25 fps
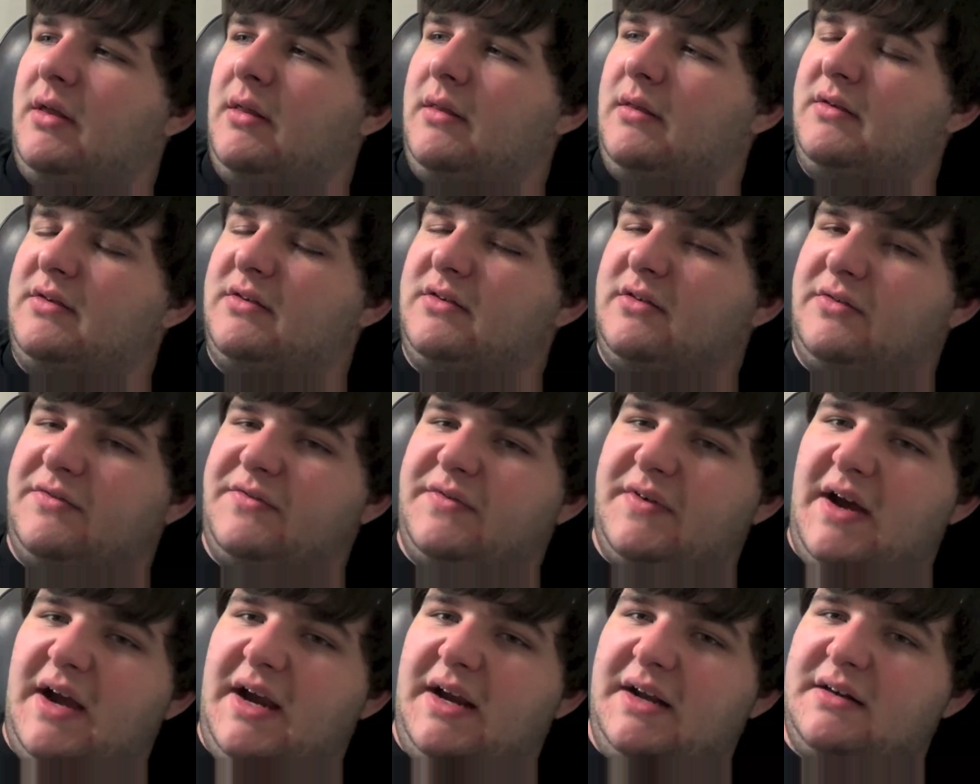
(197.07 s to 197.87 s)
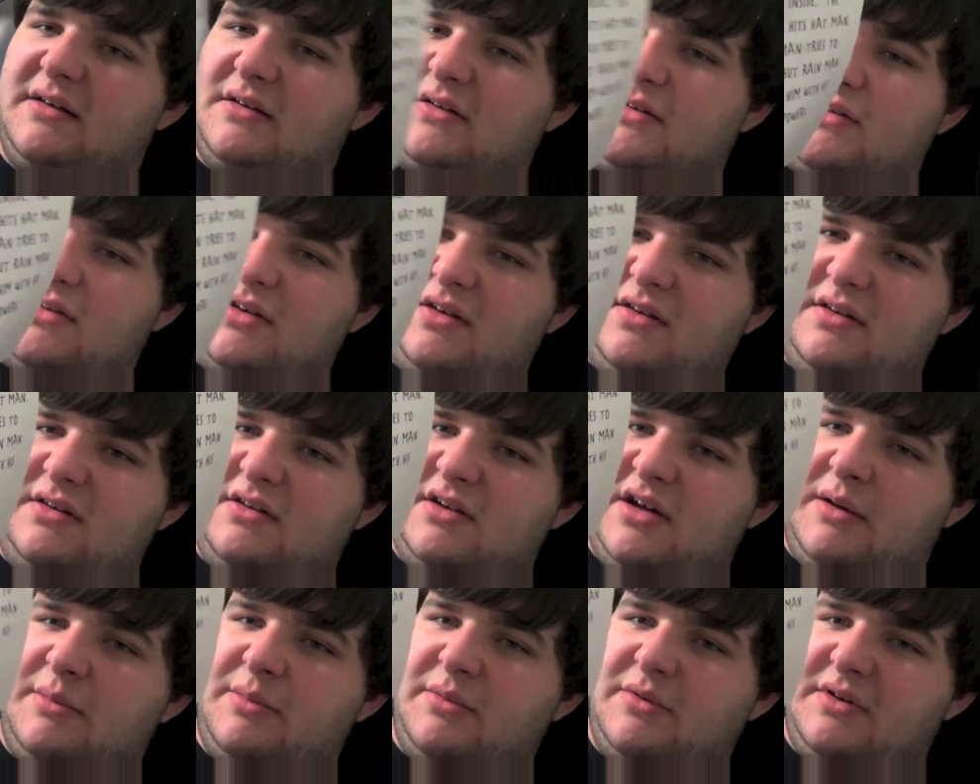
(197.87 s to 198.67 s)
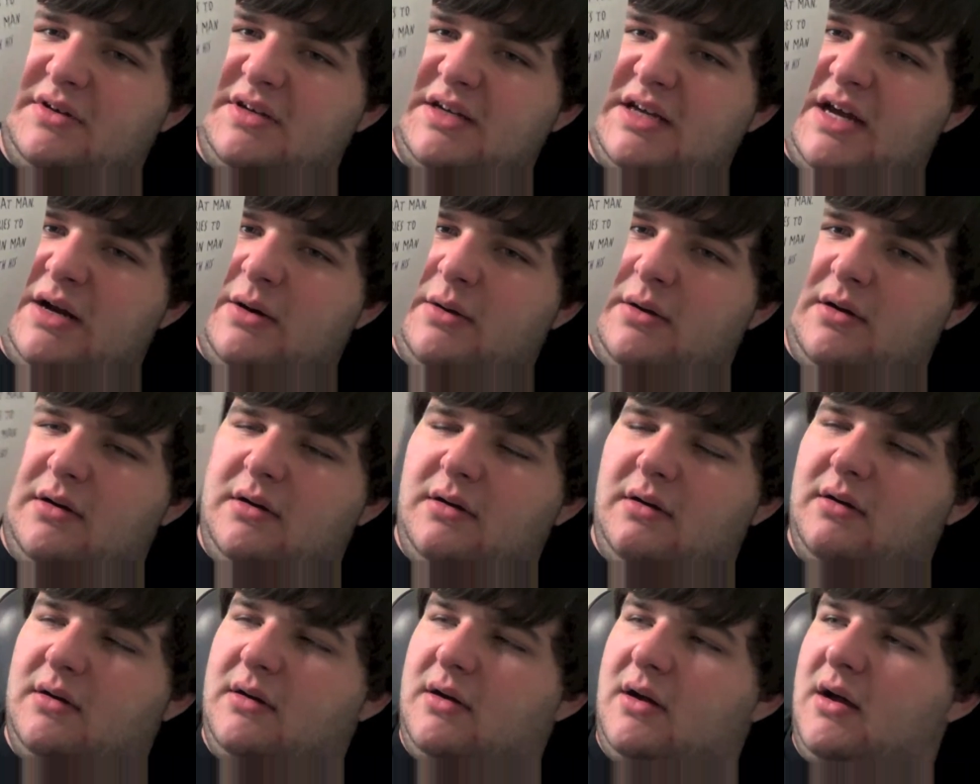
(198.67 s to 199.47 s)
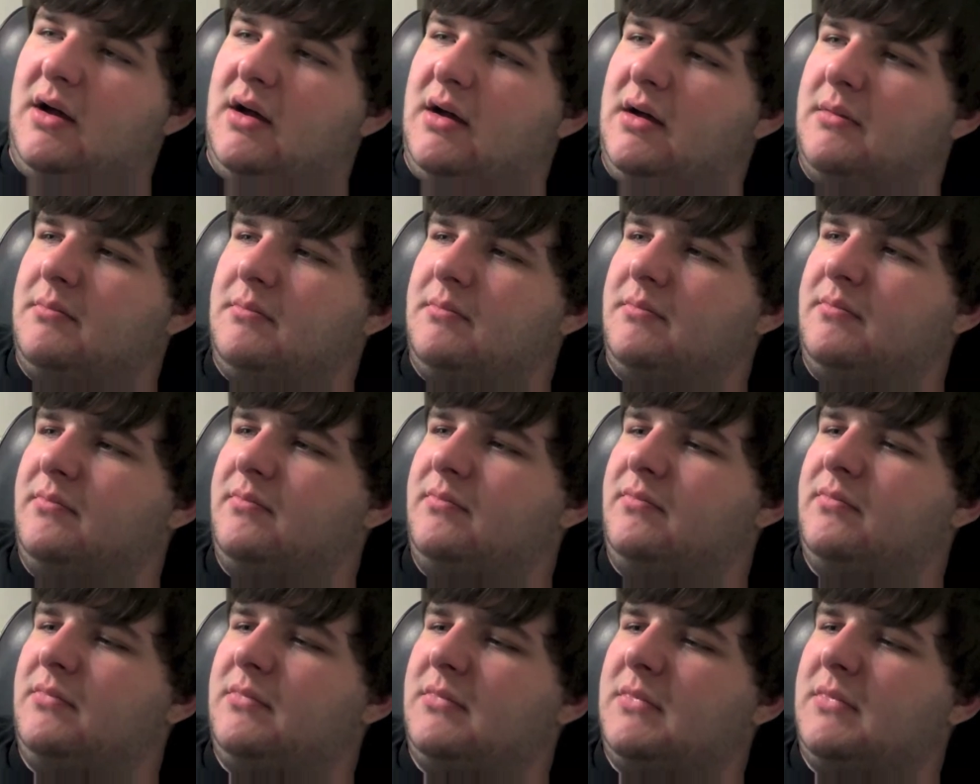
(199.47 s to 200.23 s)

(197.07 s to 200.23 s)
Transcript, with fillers: This is a fight inside the top of the tower. Um,